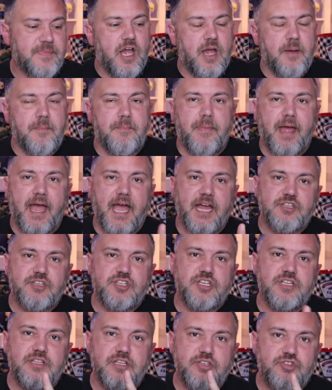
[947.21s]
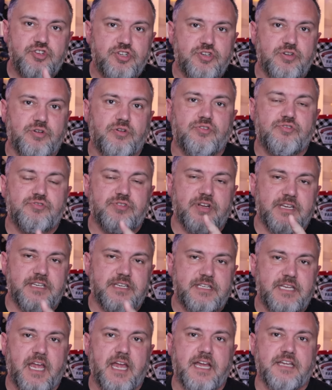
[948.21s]
Imagine the children
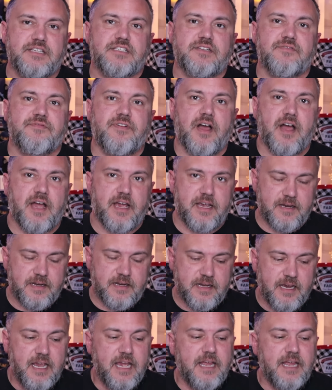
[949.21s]
testifying.